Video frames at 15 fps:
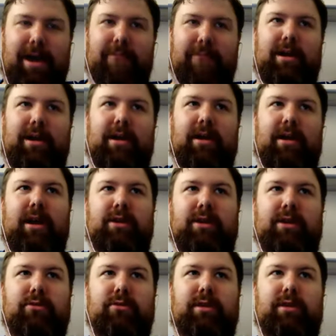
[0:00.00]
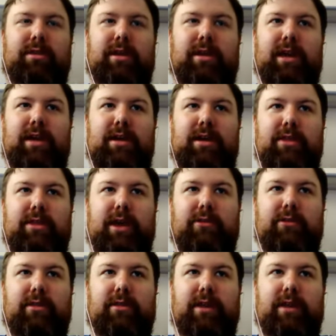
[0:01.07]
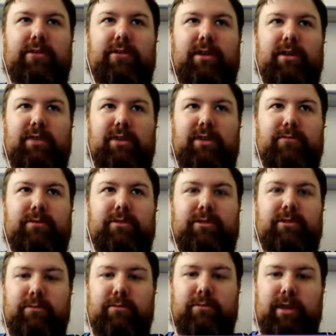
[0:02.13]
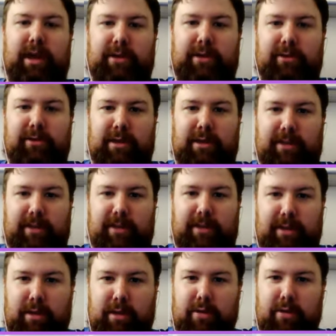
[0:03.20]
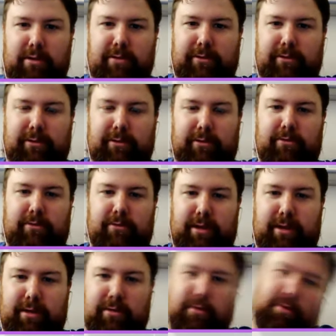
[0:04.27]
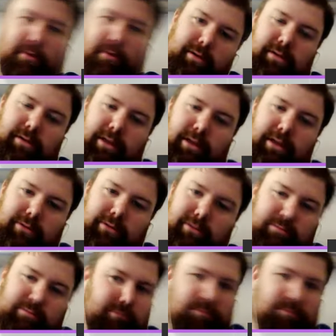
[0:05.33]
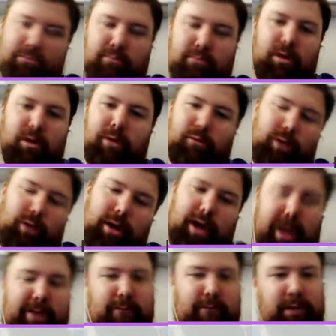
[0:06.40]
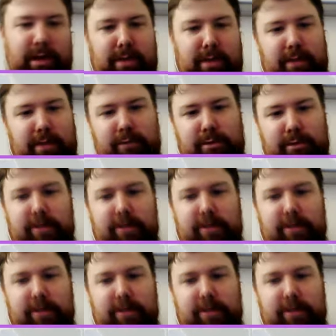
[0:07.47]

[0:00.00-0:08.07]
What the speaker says: I don't think that handing 1,000 likes on Facebook to somebody actually makes anything better. So that's where I'm at with it.